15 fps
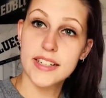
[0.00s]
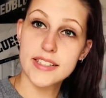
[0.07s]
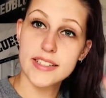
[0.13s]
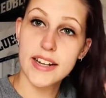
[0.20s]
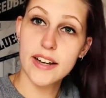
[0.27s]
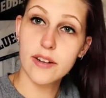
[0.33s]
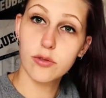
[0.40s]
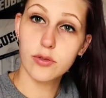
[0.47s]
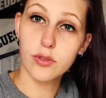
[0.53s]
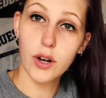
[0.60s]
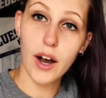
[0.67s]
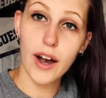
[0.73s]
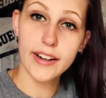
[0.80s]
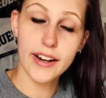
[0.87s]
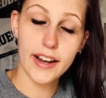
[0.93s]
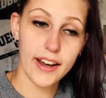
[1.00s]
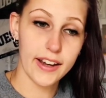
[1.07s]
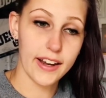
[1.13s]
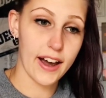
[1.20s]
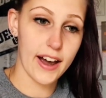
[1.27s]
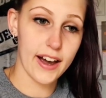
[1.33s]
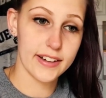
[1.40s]
Tis now
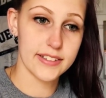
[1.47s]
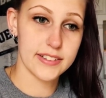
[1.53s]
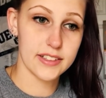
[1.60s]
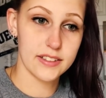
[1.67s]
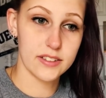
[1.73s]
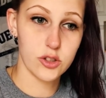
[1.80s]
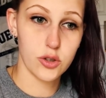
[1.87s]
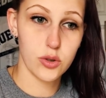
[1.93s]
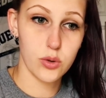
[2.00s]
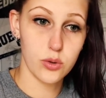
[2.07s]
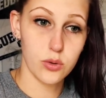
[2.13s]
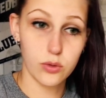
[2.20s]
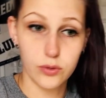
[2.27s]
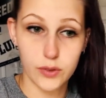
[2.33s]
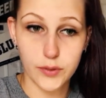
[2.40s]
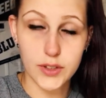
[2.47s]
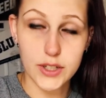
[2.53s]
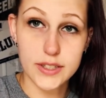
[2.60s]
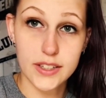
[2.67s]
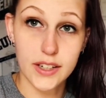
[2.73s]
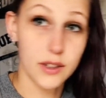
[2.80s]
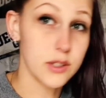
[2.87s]
Friday at
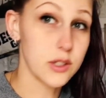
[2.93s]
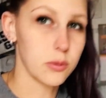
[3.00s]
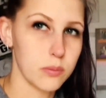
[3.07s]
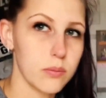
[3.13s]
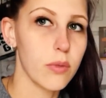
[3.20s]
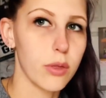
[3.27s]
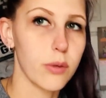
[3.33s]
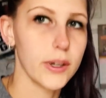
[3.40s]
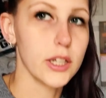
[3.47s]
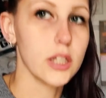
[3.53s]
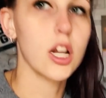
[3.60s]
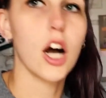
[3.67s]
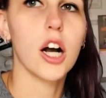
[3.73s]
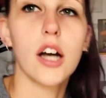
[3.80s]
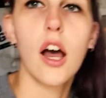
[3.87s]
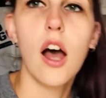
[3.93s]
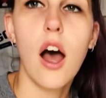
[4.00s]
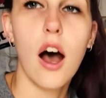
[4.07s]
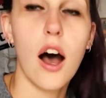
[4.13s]
2.56, so 3 o'clock.